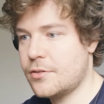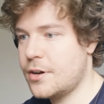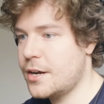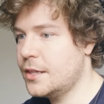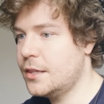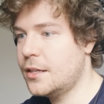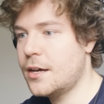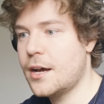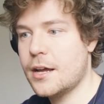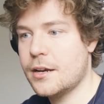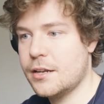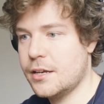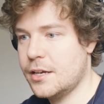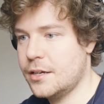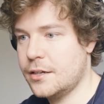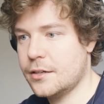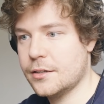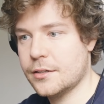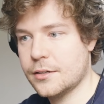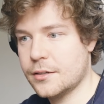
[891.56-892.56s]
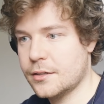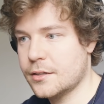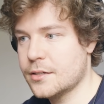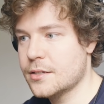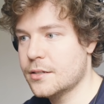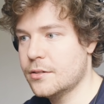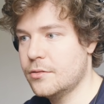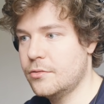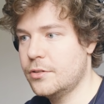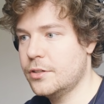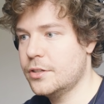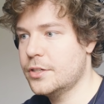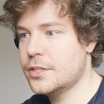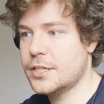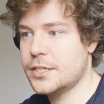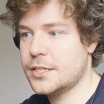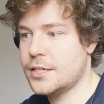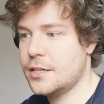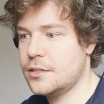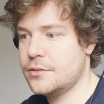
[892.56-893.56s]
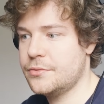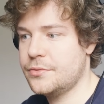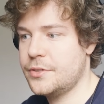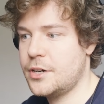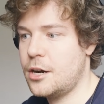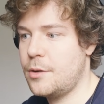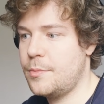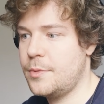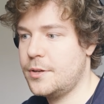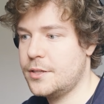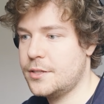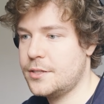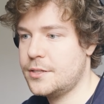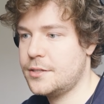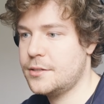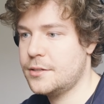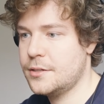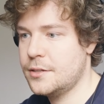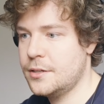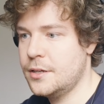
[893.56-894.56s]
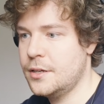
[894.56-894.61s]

great lighting, really detailed environments.